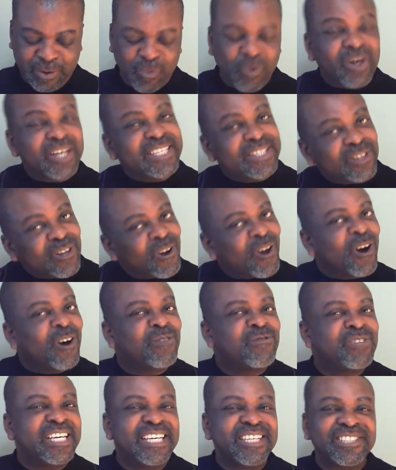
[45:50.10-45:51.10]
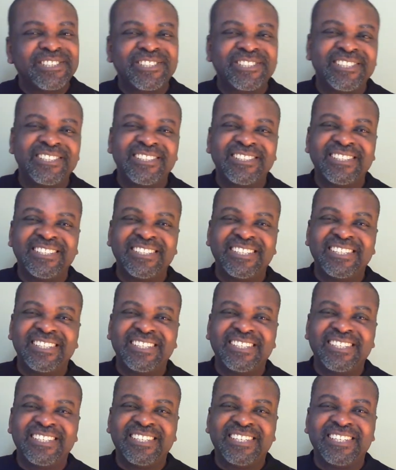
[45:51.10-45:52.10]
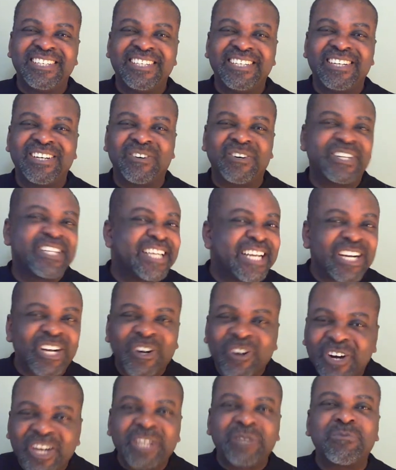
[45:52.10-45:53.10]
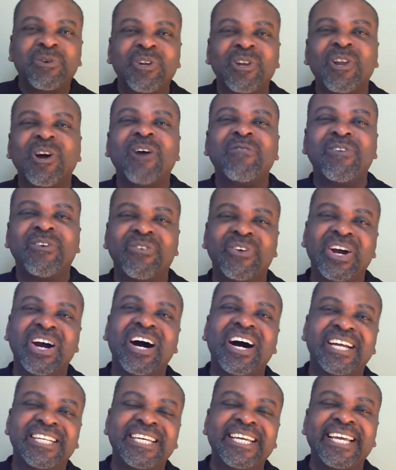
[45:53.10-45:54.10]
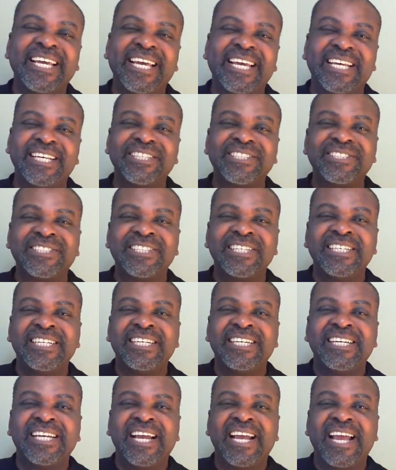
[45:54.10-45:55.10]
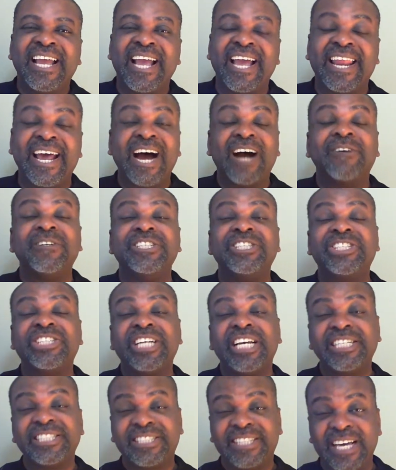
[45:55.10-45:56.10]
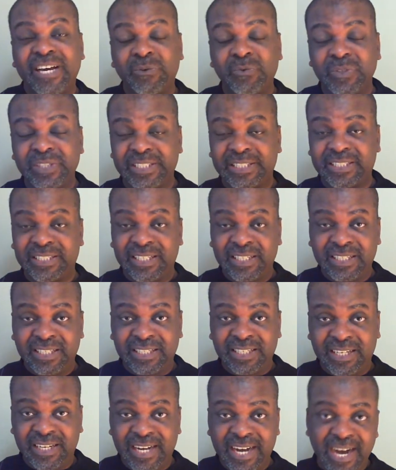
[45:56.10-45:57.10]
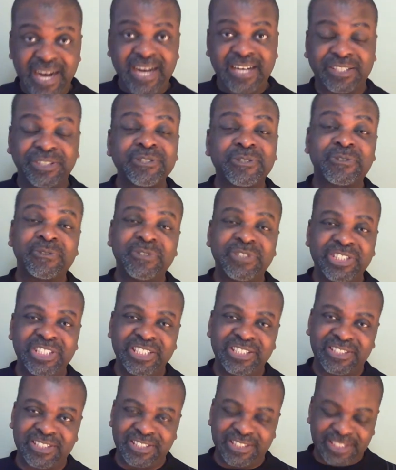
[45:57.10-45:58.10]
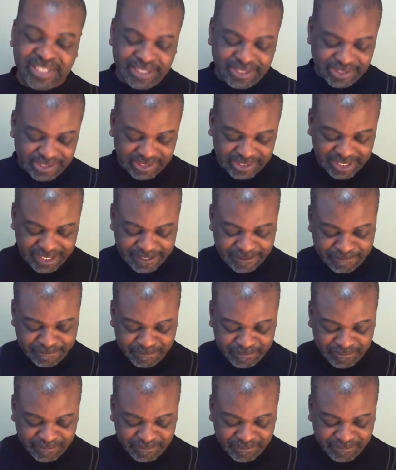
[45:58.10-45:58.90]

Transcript: What love is, what the incredible love of God is, and how He shares that with us through Jesus, His Son.